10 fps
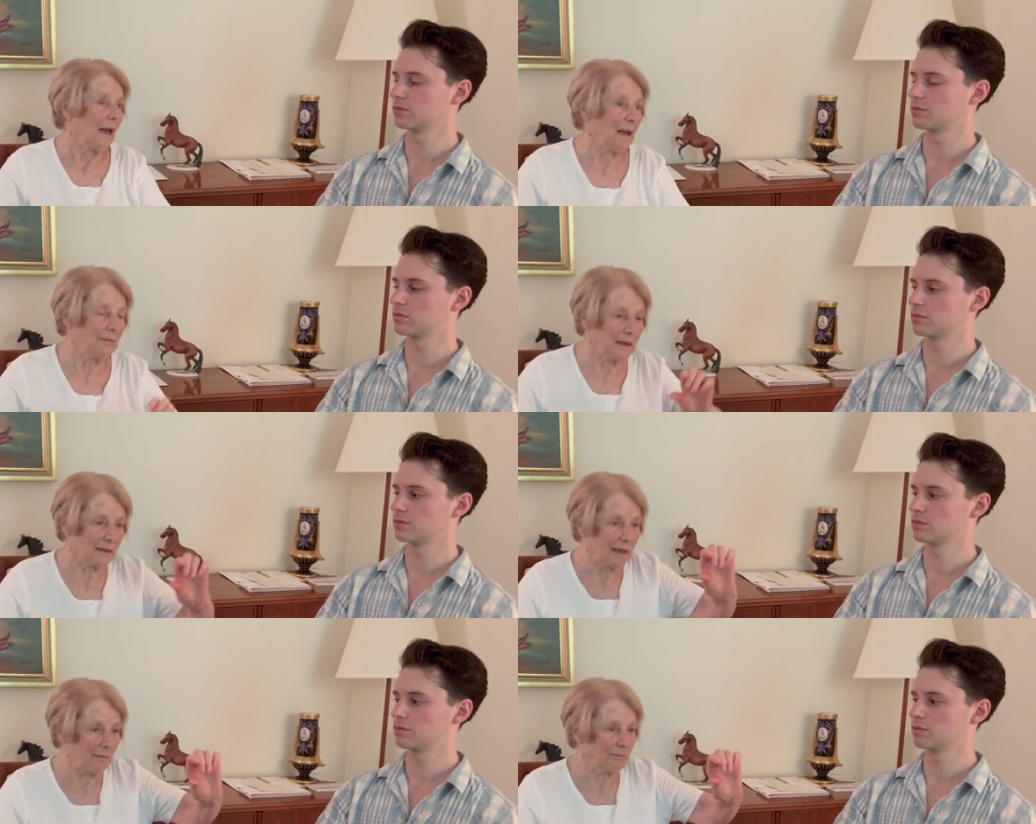Speaker 1: I mean
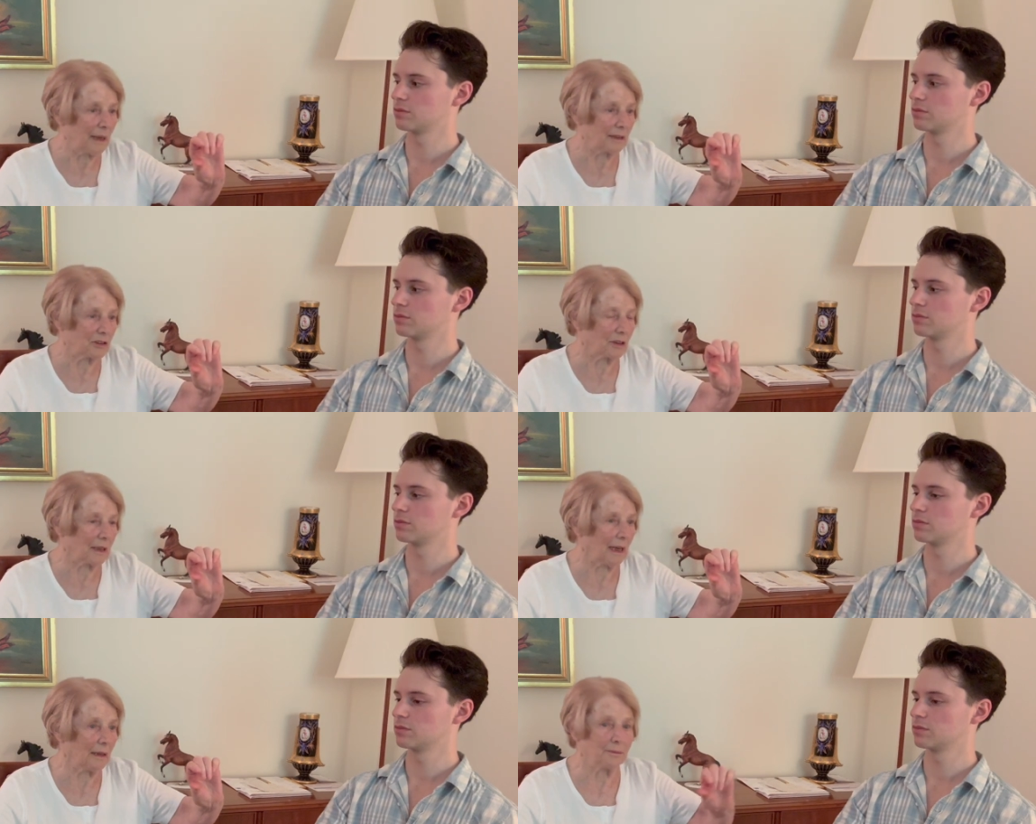that much it
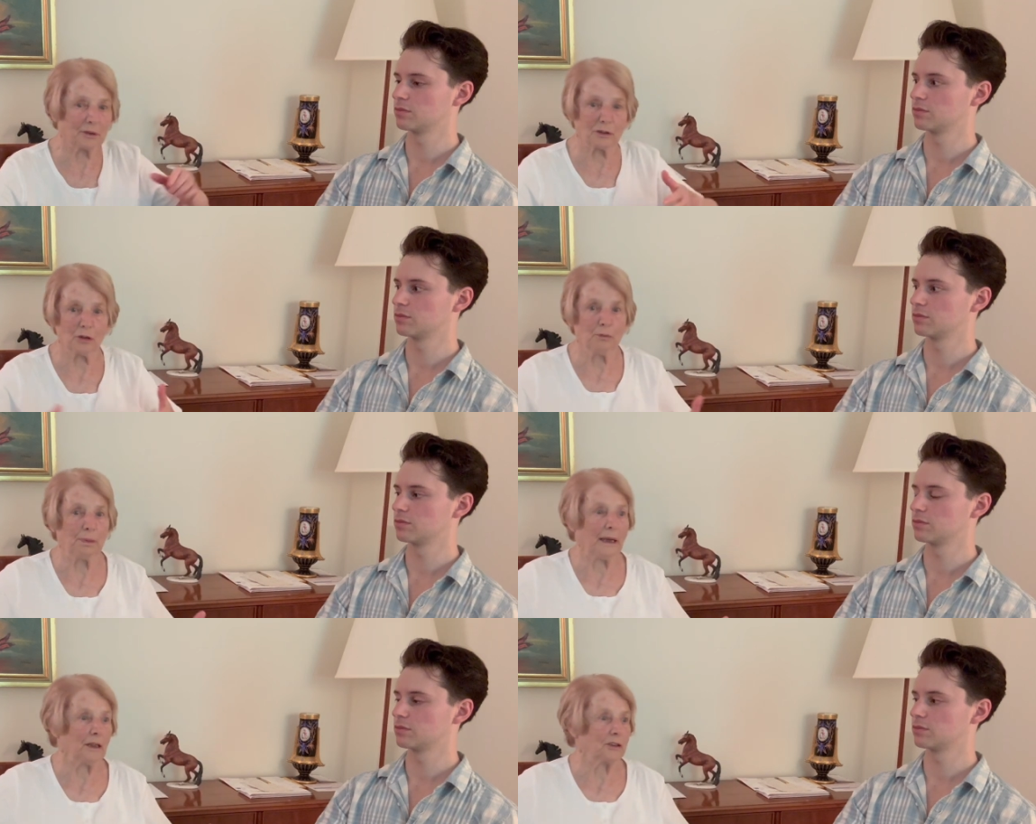helps. Two
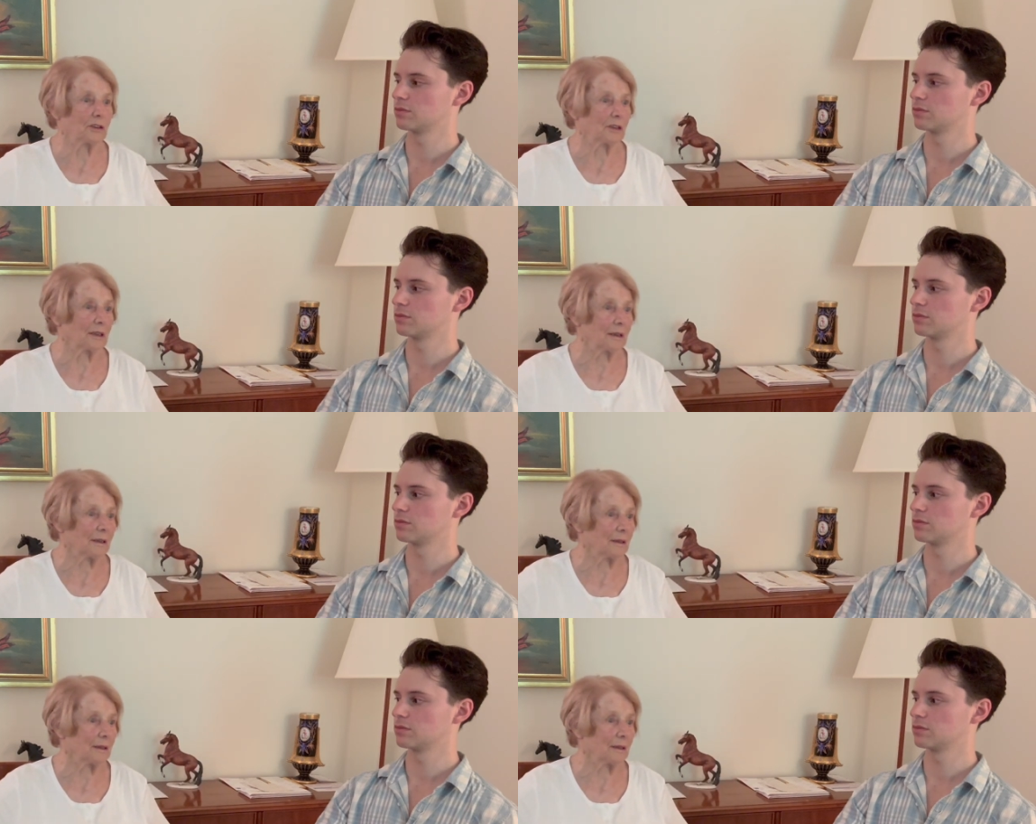pages it